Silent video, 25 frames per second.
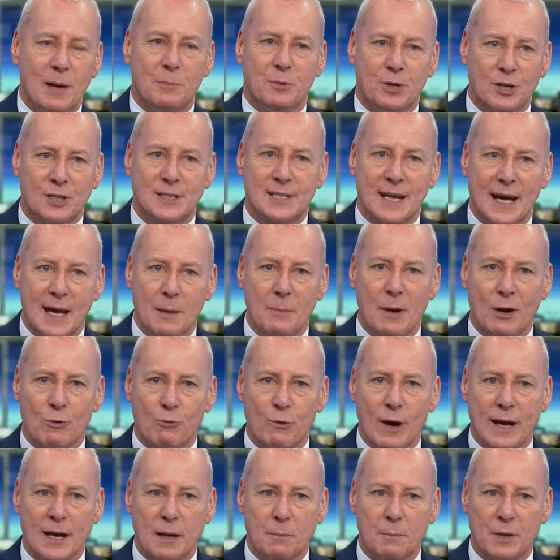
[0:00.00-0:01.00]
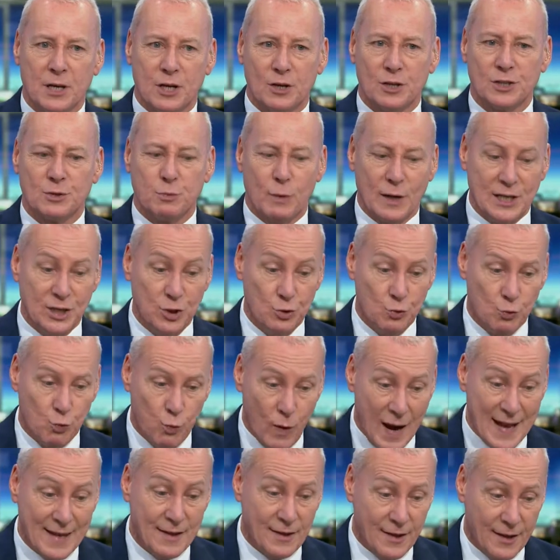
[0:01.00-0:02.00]
your time at Reading? Because when you
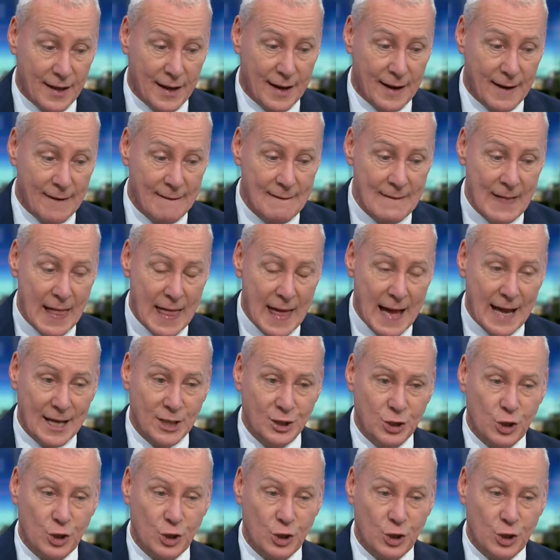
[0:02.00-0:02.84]
went there, you